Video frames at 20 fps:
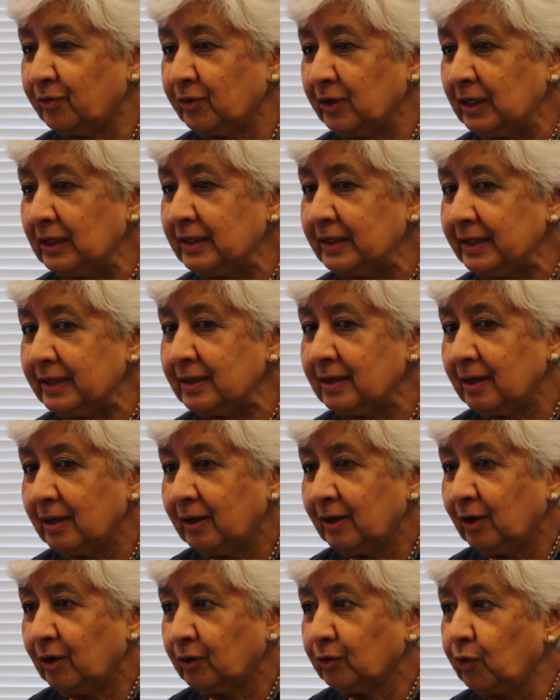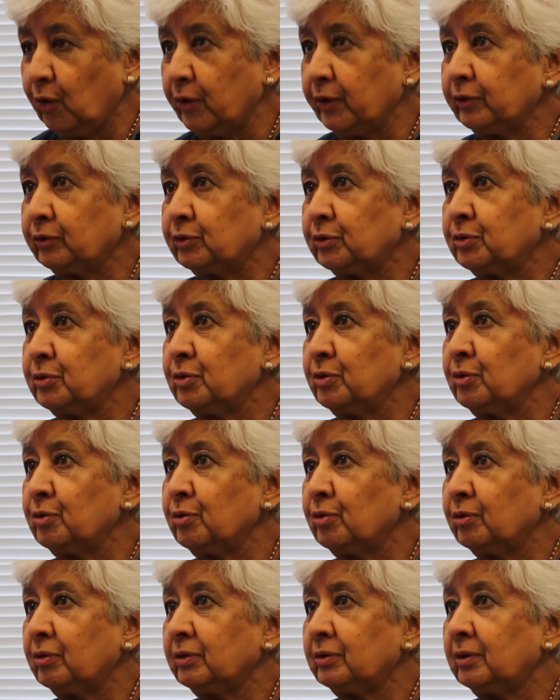really going
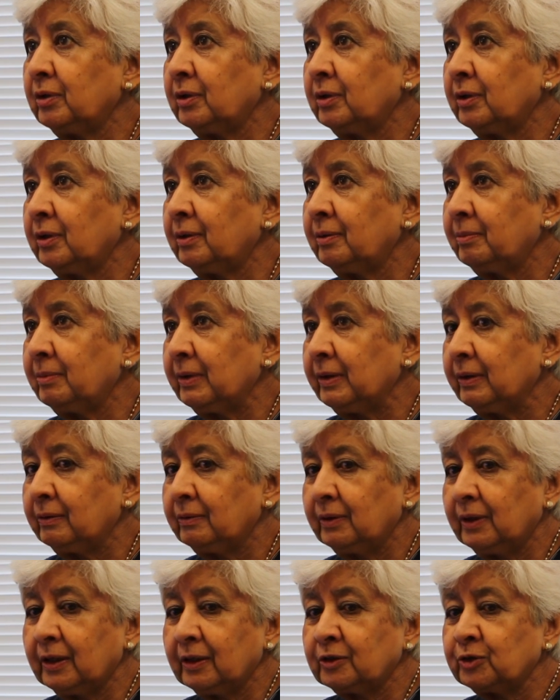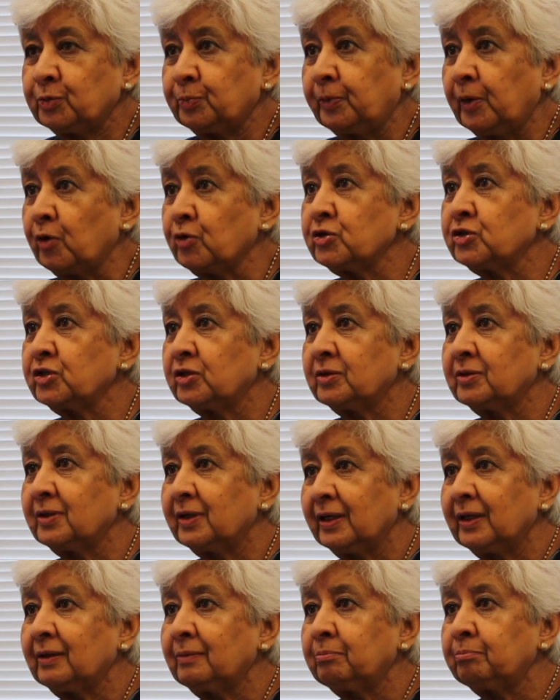through explosion
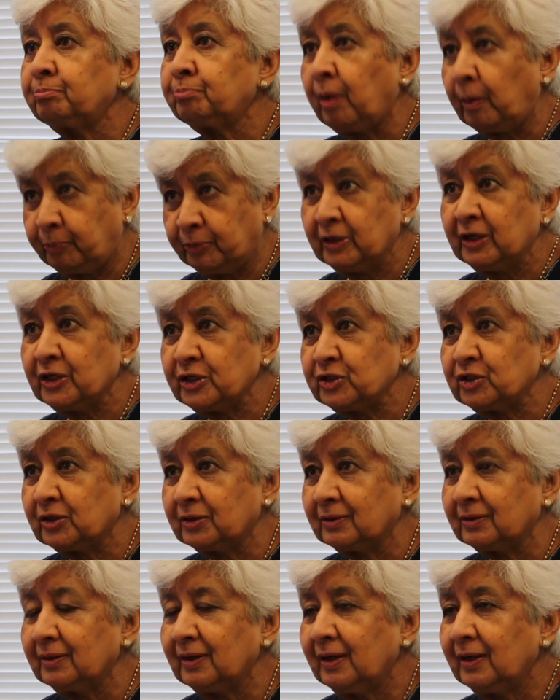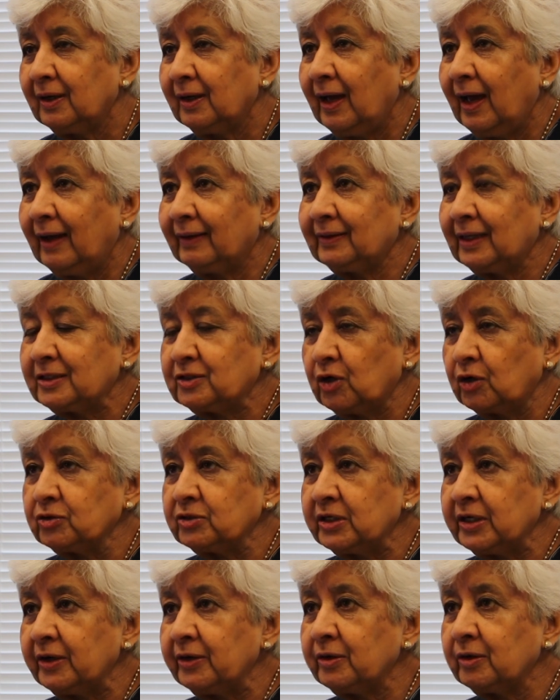in population, and that's
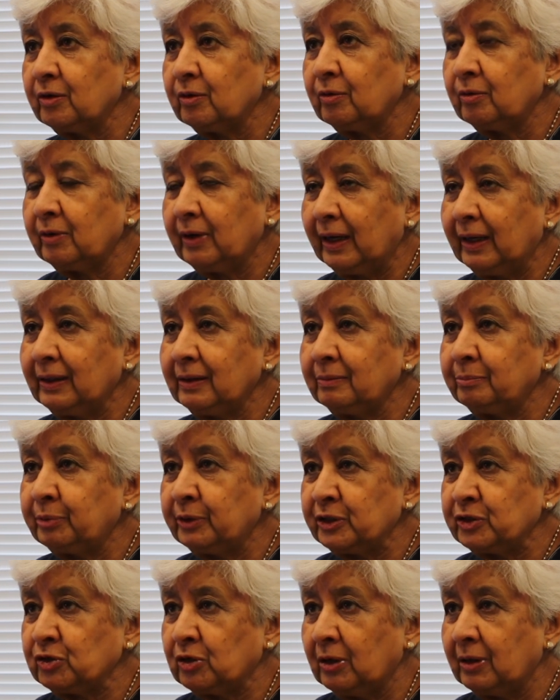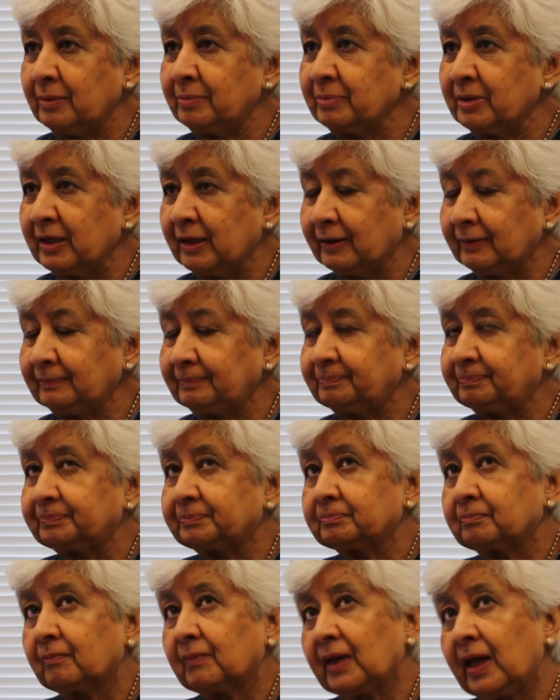Ontario and British Columbia.
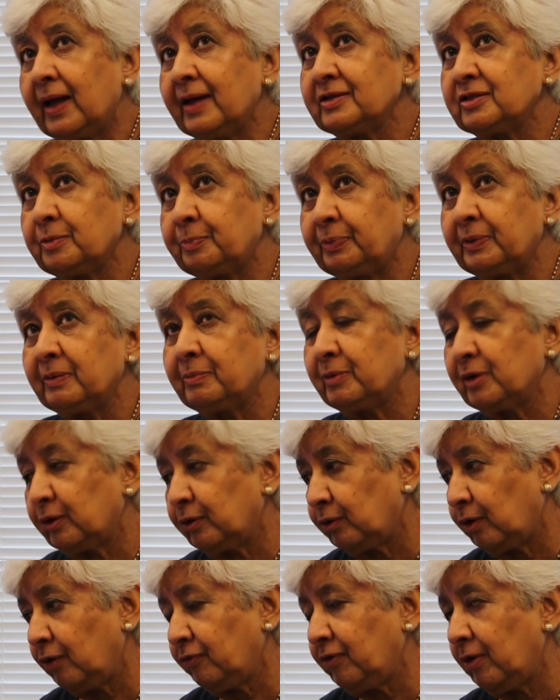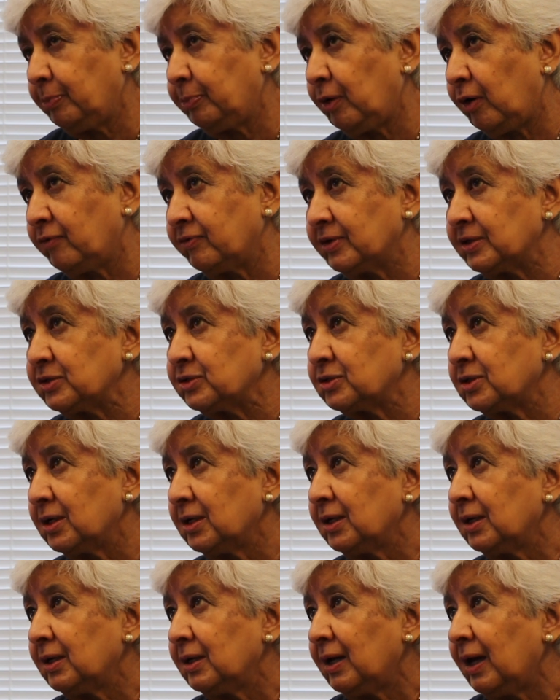As a premier of our province,
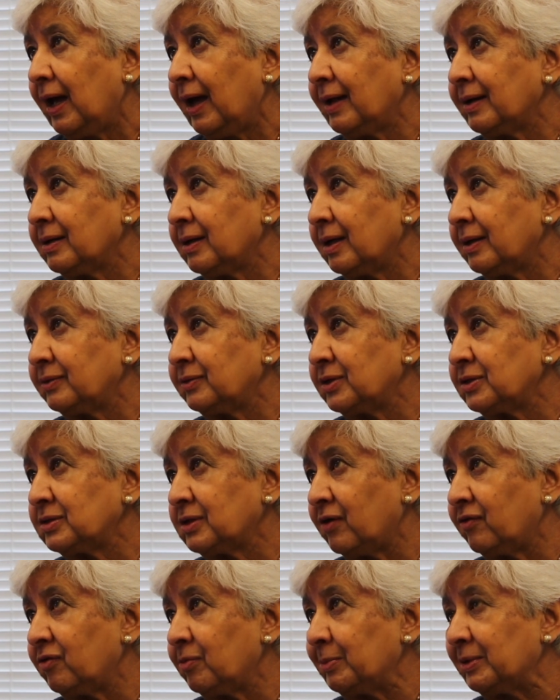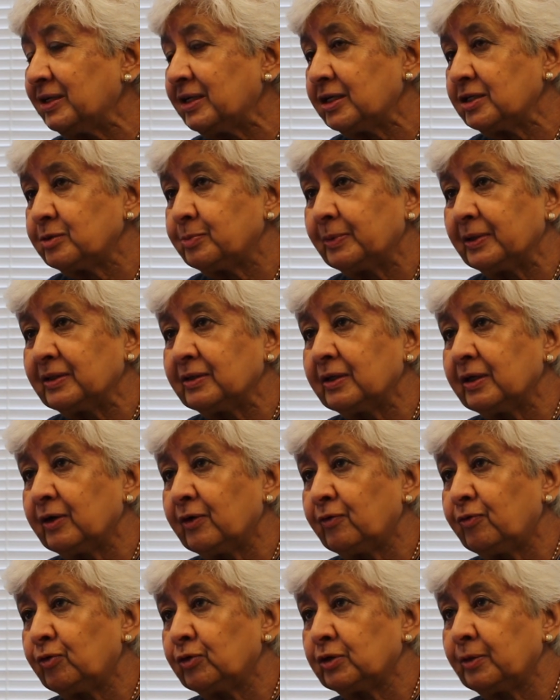and this government has been
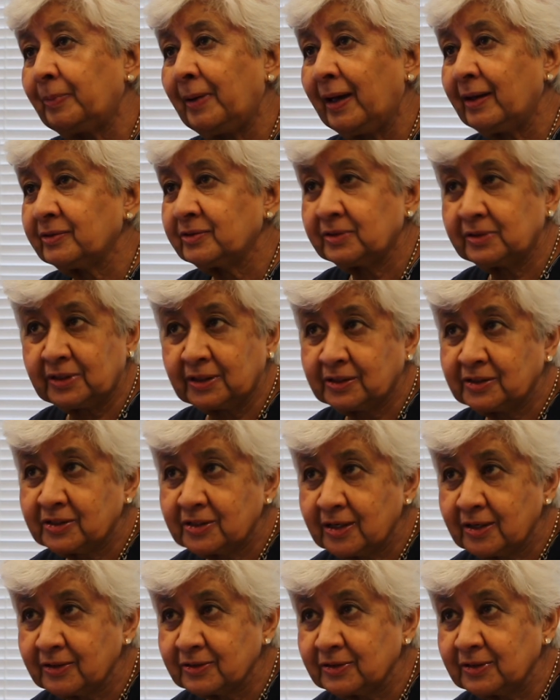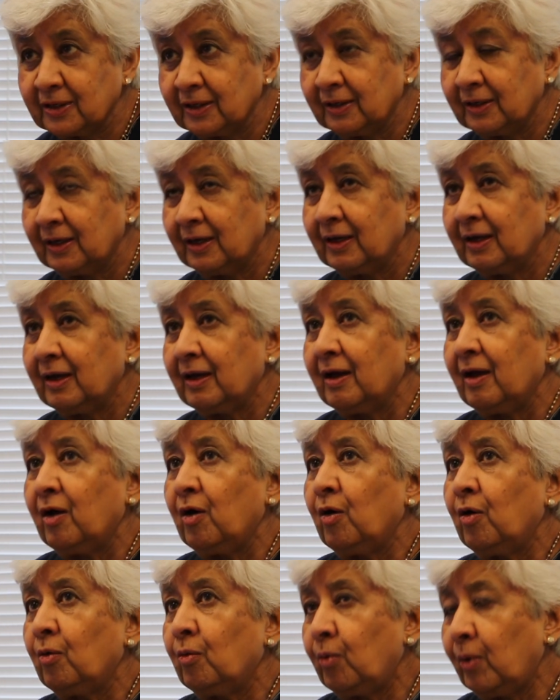there for the past 6 years,
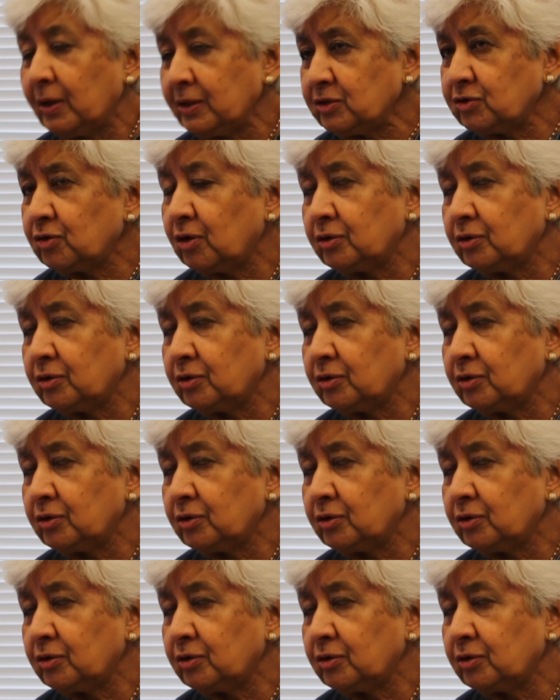what